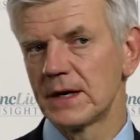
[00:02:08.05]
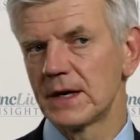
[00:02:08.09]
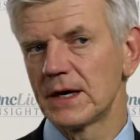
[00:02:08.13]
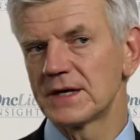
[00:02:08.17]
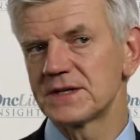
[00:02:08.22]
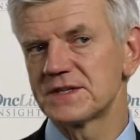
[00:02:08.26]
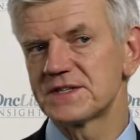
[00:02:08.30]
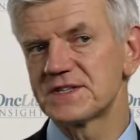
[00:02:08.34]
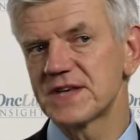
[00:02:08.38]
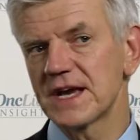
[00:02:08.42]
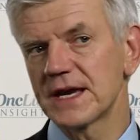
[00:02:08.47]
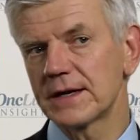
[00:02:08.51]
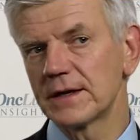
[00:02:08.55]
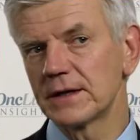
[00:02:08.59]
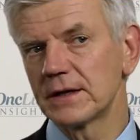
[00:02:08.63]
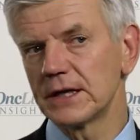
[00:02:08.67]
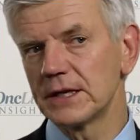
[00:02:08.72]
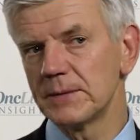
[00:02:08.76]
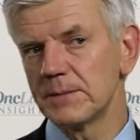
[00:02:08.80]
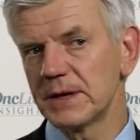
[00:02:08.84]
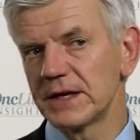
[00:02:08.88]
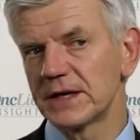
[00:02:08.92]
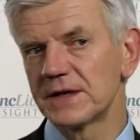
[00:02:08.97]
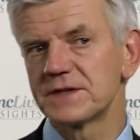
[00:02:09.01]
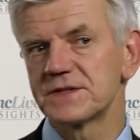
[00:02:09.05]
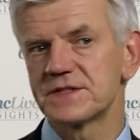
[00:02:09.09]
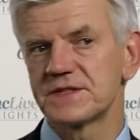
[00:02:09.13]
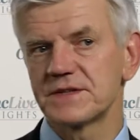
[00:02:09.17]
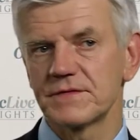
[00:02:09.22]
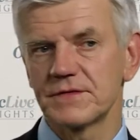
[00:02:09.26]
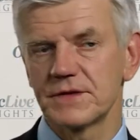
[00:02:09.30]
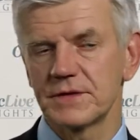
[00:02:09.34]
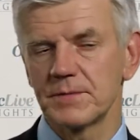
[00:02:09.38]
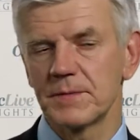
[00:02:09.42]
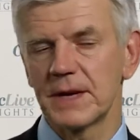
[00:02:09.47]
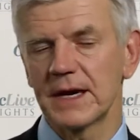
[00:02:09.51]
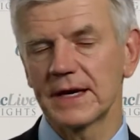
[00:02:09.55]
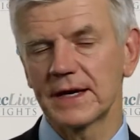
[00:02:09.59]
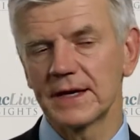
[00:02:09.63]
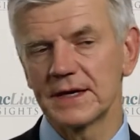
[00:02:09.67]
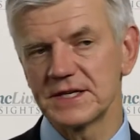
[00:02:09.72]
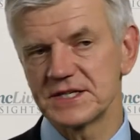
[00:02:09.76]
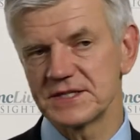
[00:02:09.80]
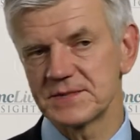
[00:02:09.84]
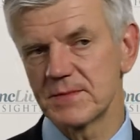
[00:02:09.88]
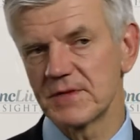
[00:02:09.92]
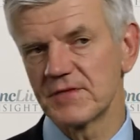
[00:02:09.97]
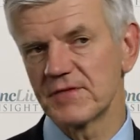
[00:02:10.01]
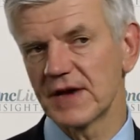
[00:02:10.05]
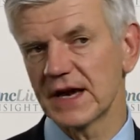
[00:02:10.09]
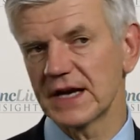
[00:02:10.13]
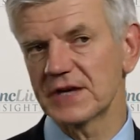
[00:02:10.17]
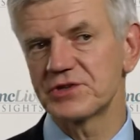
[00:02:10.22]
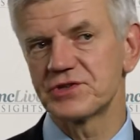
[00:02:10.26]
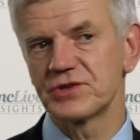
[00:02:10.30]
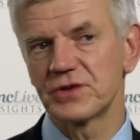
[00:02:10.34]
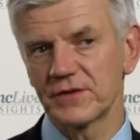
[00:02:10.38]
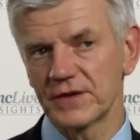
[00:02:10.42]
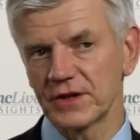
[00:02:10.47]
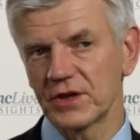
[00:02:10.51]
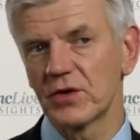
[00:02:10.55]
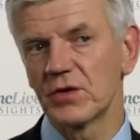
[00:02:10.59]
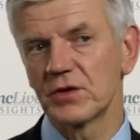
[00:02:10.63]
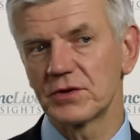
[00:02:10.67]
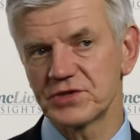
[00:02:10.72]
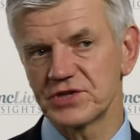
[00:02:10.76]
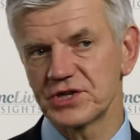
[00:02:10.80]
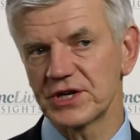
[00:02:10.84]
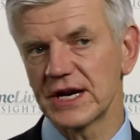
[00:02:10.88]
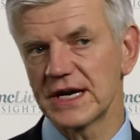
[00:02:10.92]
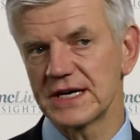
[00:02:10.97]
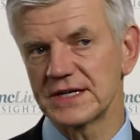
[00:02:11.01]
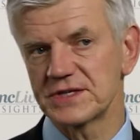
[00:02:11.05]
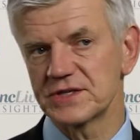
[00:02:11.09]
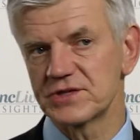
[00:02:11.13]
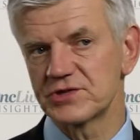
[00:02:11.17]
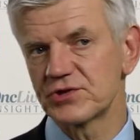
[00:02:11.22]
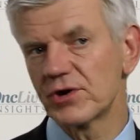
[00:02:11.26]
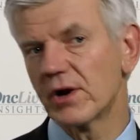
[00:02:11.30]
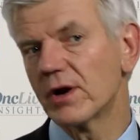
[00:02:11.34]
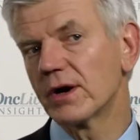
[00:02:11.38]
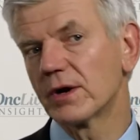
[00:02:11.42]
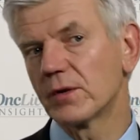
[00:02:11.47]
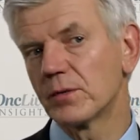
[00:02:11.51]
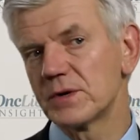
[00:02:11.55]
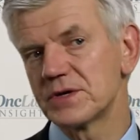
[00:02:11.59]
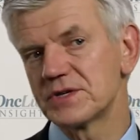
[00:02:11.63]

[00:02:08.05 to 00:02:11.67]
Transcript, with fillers: and secondly, because of the mechanism of action of the conjugated drug,